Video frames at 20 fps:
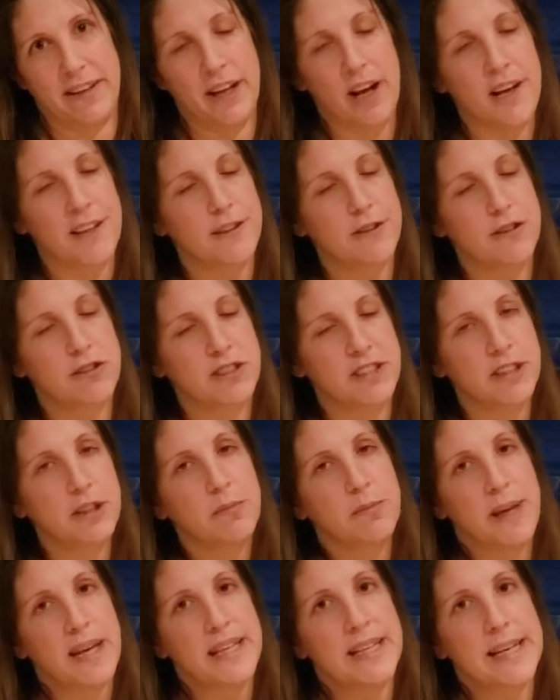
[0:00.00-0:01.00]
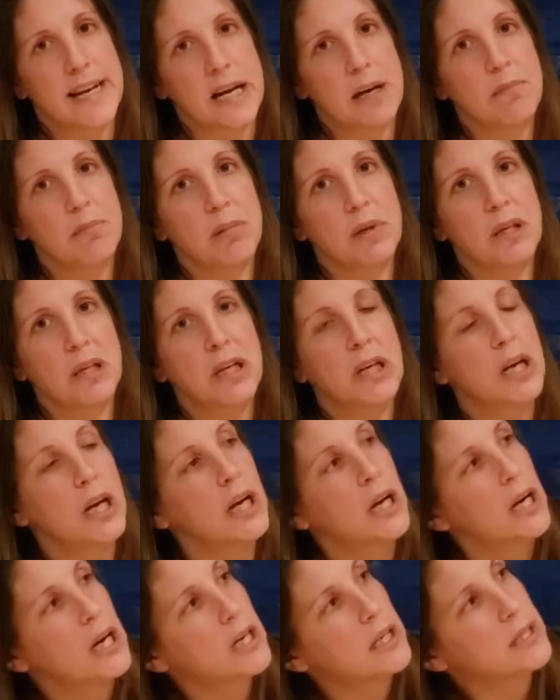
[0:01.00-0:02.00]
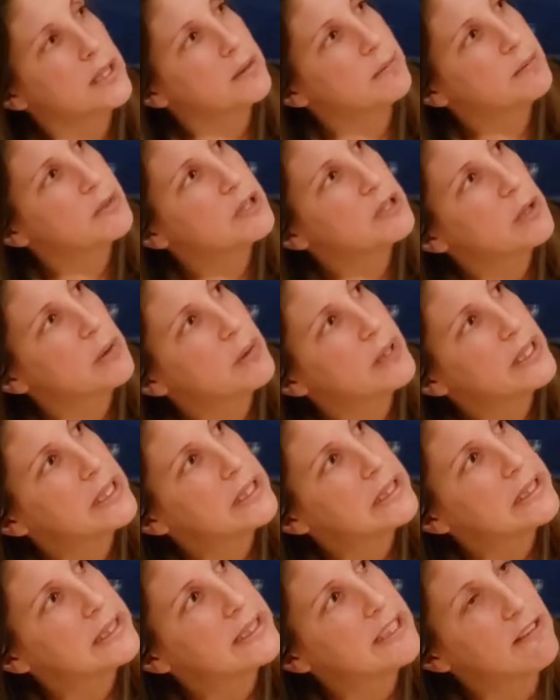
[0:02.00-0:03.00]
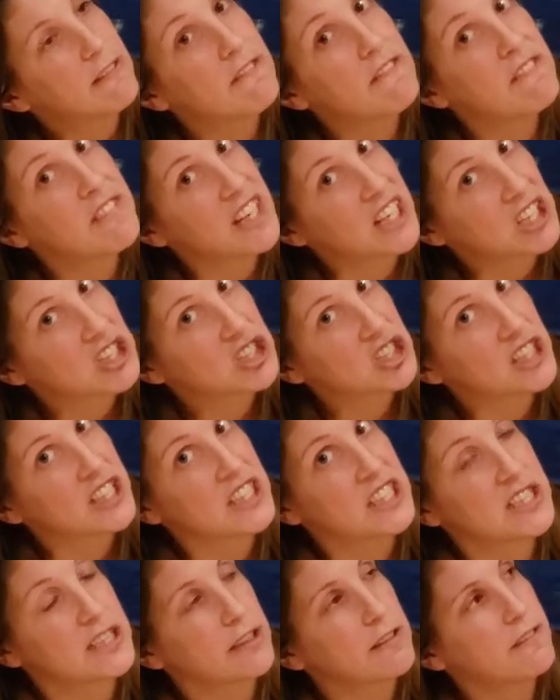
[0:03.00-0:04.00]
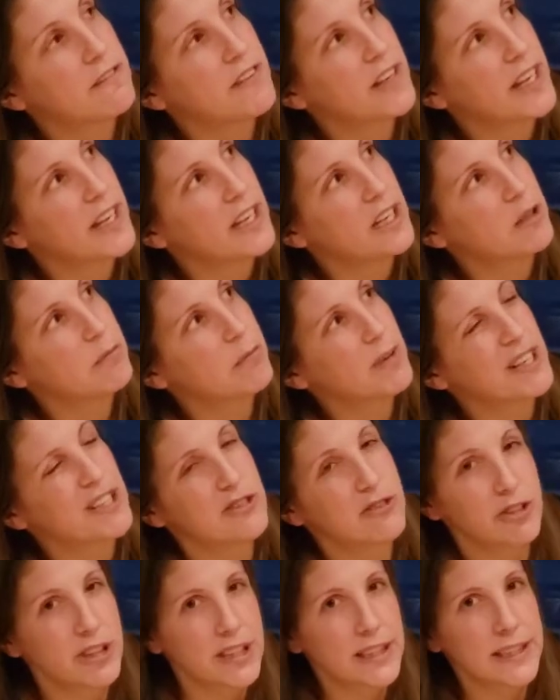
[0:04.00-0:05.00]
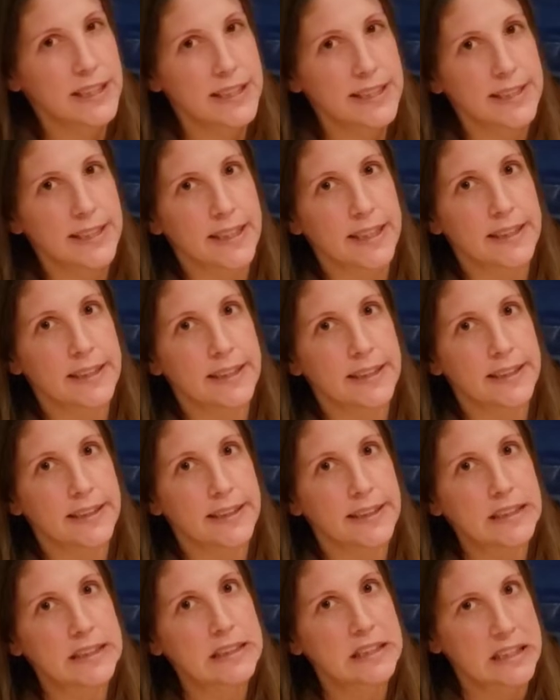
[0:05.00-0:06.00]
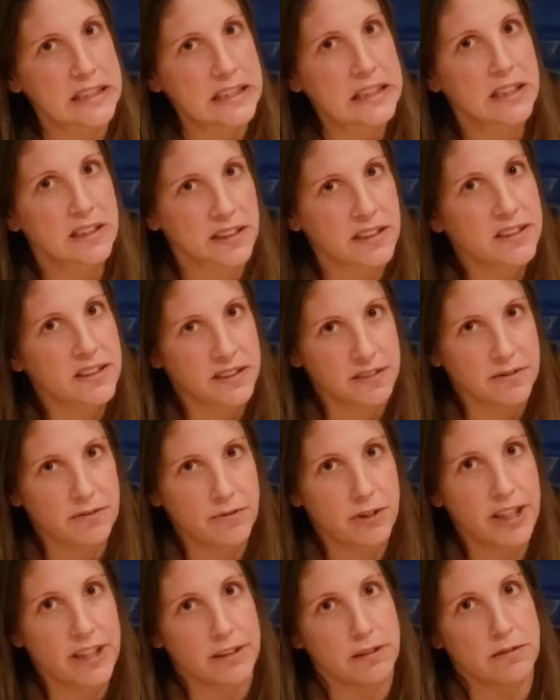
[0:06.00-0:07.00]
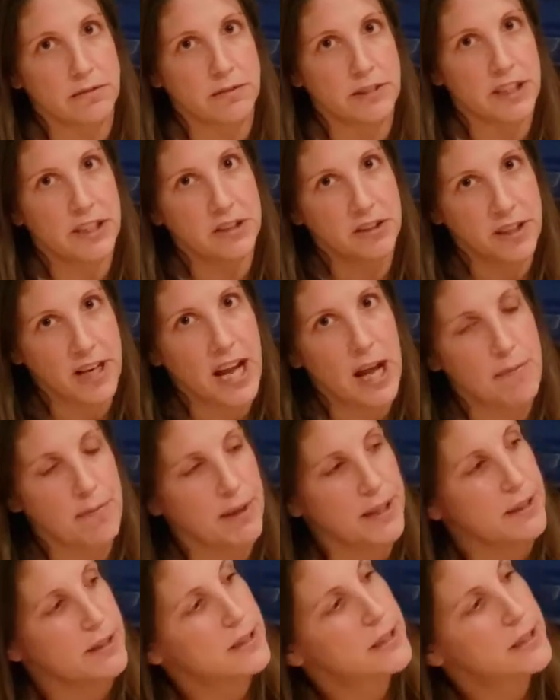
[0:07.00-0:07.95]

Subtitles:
The author still made it up. So it is still fiction. It's still fake, but it's realistic. It's real. It could happen.